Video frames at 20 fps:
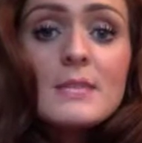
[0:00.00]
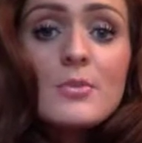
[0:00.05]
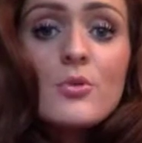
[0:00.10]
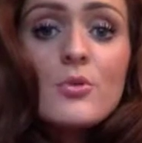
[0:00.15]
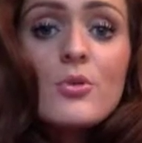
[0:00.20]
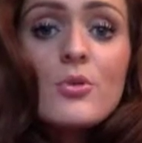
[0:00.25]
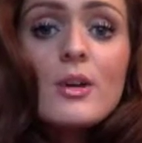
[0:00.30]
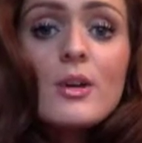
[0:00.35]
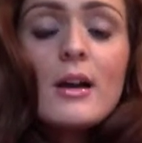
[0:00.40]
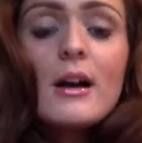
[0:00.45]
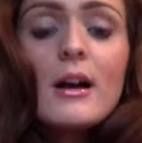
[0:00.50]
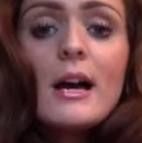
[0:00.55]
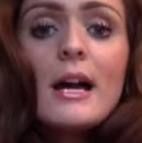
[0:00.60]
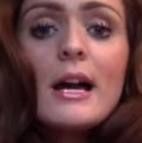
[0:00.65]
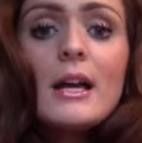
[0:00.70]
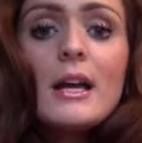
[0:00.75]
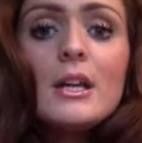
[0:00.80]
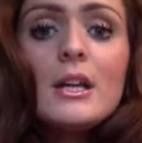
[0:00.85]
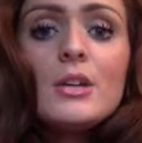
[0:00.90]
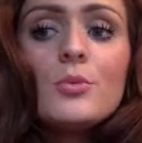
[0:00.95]
vlog,
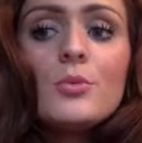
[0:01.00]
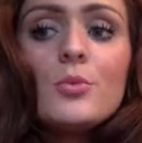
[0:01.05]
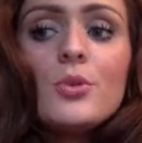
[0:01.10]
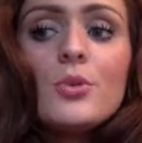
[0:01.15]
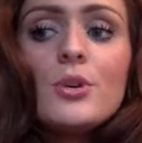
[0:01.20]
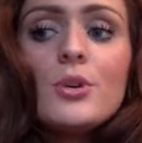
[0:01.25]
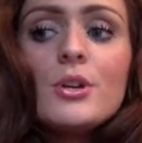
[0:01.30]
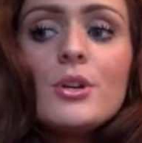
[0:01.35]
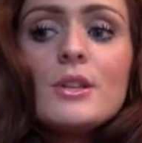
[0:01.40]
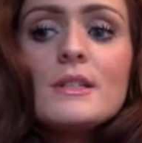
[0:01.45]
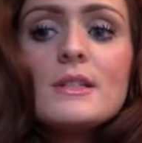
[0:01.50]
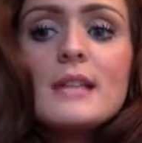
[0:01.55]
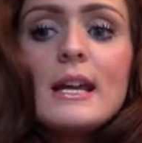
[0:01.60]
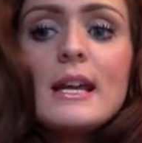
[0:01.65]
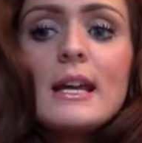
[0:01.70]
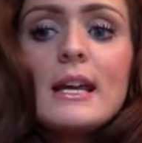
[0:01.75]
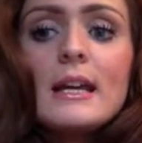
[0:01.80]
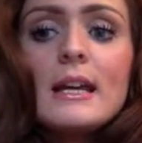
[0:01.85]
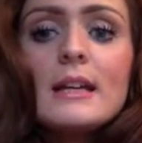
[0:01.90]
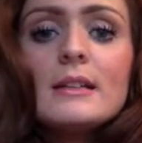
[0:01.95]
I
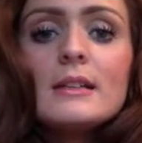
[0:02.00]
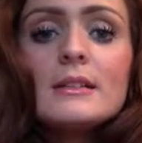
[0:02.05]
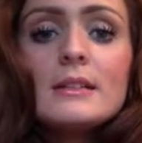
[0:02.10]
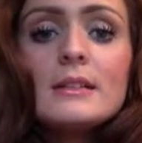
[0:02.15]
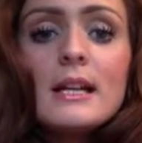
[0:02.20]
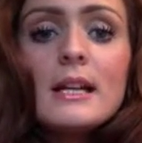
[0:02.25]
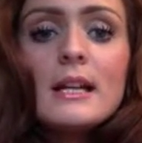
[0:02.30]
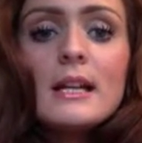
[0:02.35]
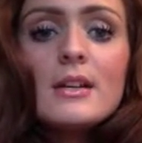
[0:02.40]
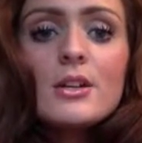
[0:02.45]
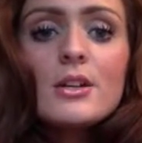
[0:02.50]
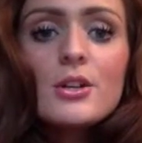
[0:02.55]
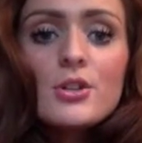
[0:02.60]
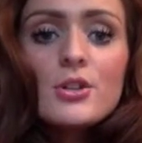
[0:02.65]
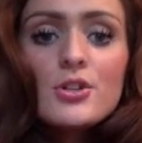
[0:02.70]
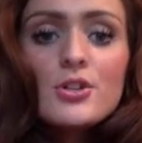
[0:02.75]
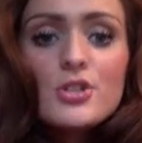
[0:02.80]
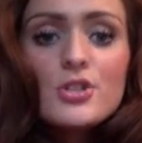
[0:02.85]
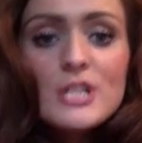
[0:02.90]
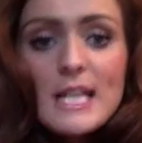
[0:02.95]
would like
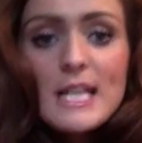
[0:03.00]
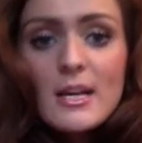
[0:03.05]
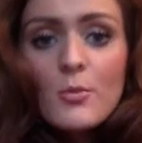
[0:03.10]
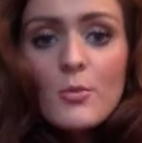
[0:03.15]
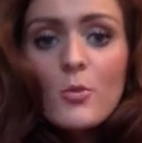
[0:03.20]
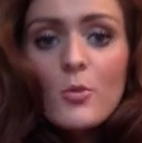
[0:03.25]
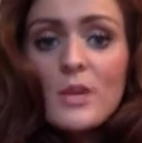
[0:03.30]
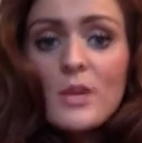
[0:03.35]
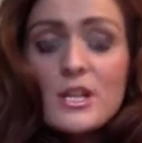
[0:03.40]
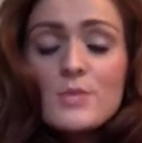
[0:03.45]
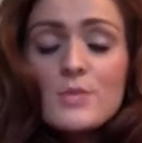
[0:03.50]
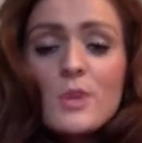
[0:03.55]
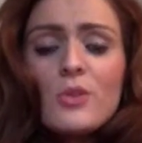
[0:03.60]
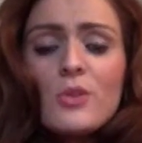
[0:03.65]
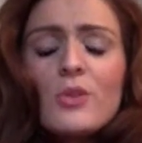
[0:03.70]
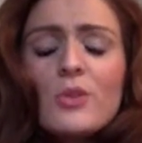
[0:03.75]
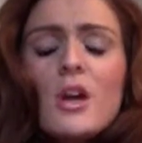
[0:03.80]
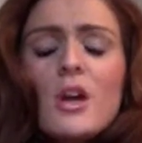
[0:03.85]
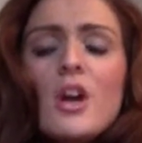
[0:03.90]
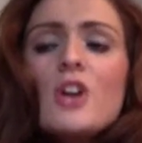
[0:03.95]
to take a moment as
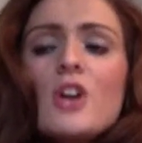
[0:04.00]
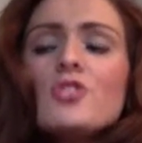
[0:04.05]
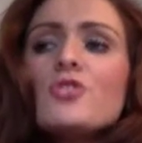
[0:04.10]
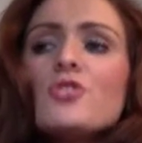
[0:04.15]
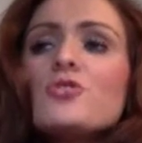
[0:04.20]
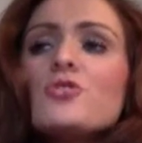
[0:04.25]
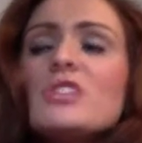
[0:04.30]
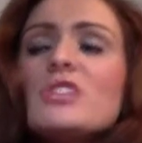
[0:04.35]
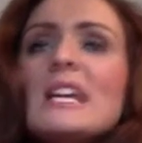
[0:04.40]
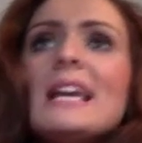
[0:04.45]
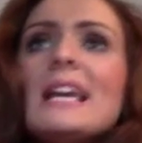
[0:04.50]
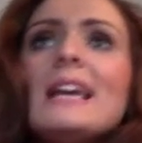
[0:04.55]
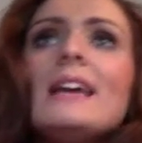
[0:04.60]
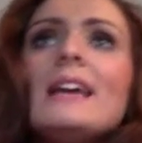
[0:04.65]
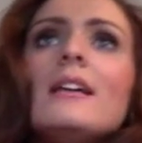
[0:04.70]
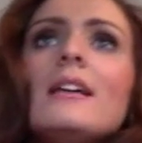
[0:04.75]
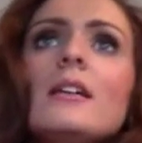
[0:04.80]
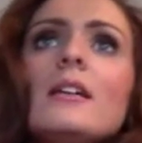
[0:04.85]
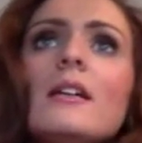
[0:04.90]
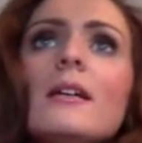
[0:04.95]
well to
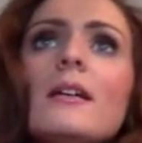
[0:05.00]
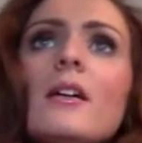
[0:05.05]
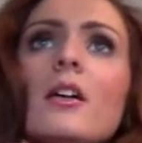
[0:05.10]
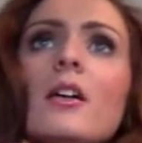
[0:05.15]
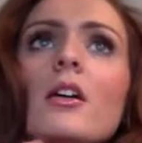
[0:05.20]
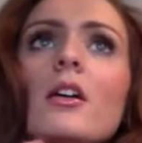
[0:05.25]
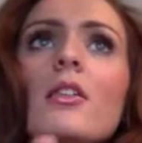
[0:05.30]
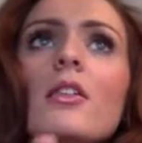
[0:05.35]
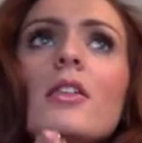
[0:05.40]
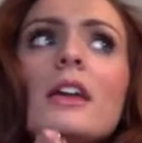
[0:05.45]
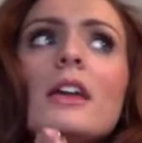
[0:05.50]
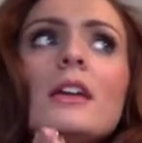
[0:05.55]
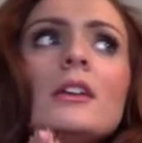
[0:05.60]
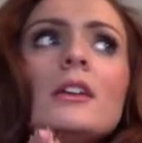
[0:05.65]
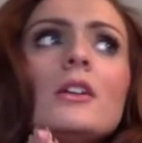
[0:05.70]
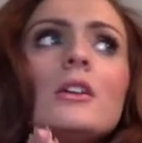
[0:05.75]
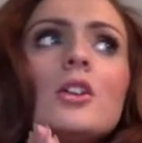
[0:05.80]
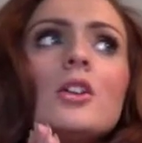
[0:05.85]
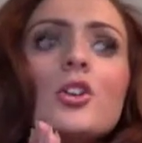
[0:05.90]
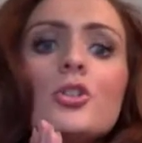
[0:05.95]
say
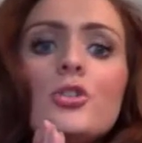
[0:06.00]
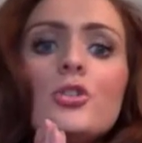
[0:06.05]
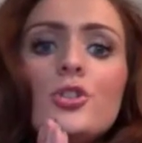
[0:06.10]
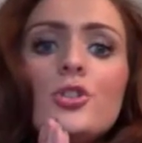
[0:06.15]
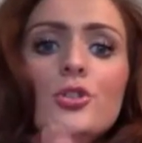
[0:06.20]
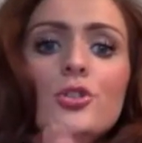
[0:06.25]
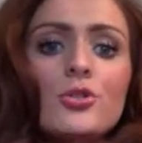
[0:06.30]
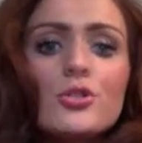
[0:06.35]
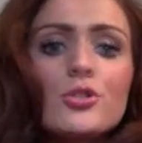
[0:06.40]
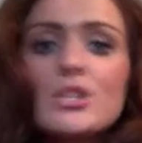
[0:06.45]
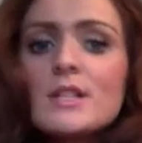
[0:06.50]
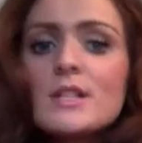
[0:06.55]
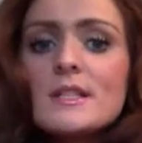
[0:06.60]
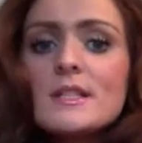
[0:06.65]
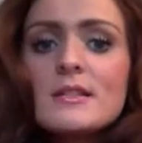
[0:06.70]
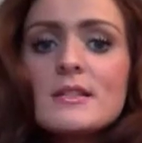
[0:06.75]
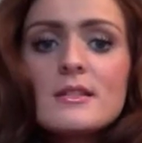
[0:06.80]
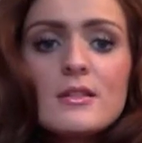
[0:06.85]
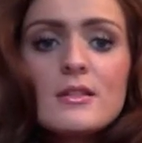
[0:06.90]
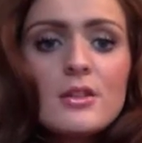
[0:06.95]
the
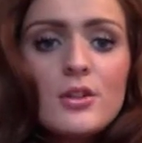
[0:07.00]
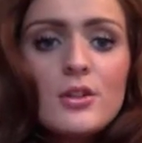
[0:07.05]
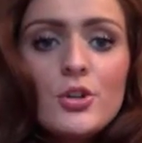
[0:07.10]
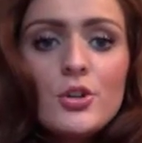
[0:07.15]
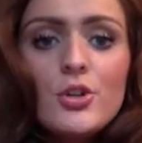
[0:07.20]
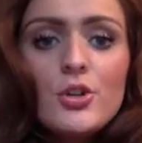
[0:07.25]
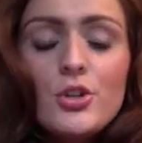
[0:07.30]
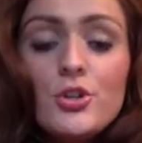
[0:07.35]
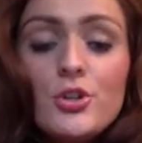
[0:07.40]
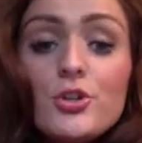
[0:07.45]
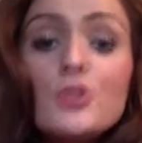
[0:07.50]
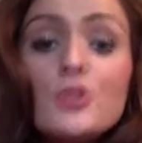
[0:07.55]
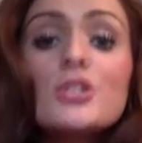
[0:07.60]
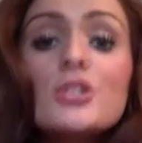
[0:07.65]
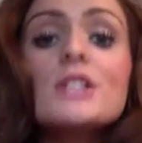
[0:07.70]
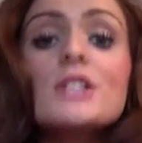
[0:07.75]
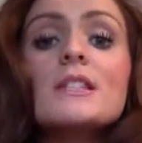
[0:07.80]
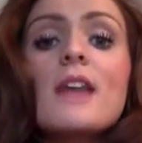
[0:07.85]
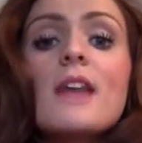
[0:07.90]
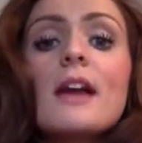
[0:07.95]
hugest
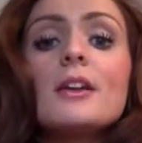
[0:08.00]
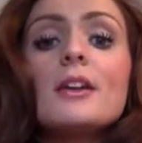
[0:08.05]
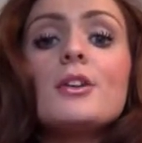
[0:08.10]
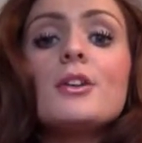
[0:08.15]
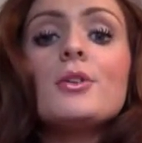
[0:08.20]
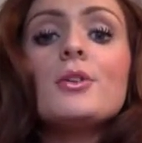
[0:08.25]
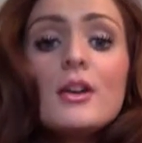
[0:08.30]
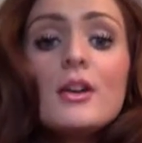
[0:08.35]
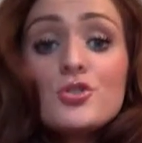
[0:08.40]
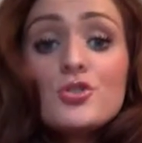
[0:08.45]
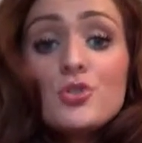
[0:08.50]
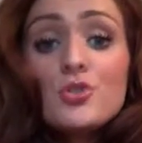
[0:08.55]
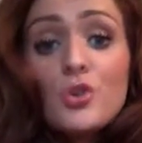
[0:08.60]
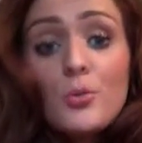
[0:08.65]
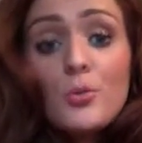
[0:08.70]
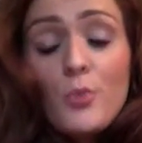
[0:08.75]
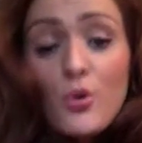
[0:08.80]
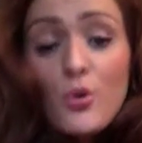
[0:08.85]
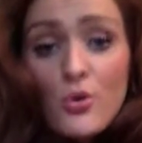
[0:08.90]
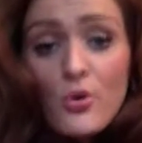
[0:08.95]
thank you to
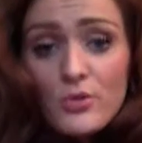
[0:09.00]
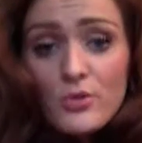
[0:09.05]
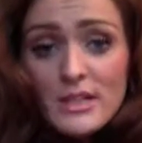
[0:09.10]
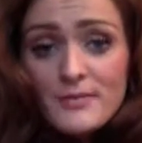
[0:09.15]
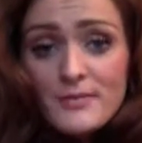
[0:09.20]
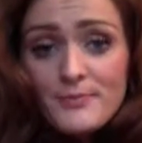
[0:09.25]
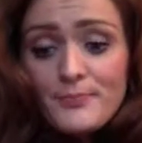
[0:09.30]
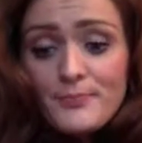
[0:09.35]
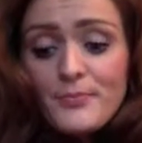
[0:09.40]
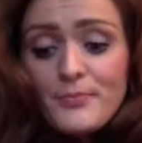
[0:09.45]
Pauline,